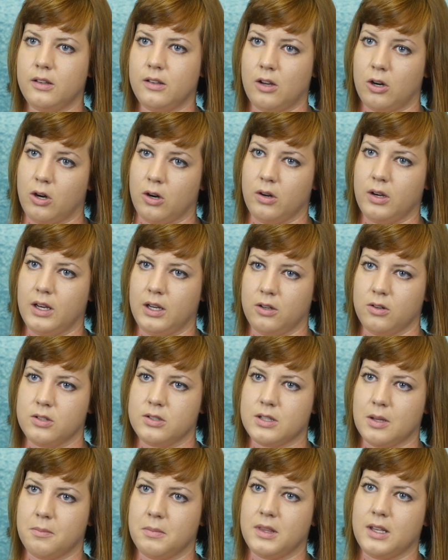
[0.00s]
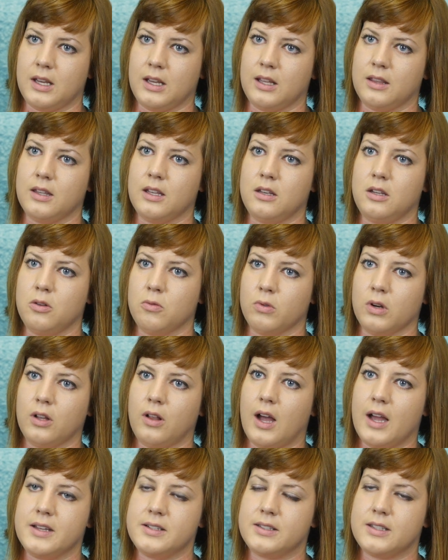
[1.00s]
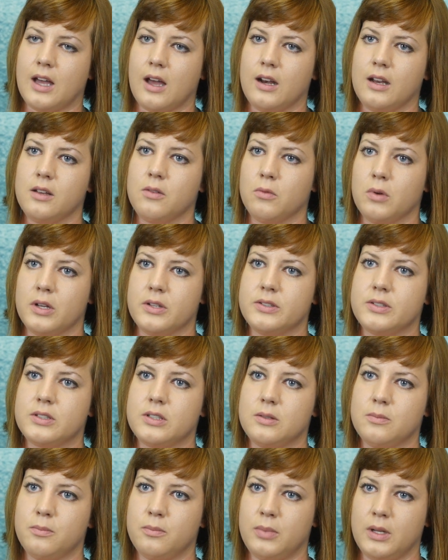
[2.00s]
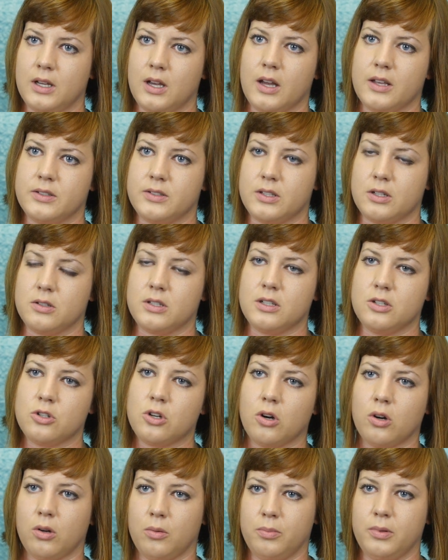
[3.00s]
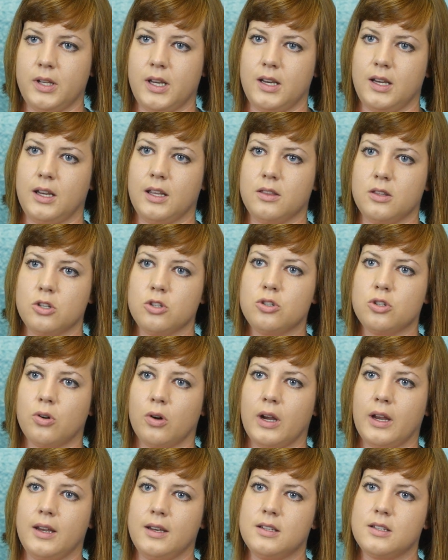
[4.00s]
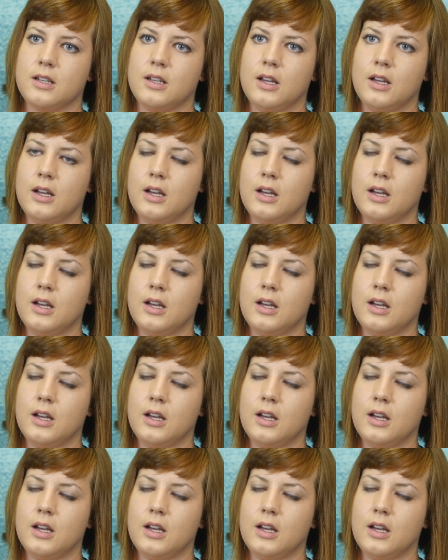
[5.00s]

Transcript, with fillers: hurting or something, and then you realize that it was because there's internal bleeding in the joint,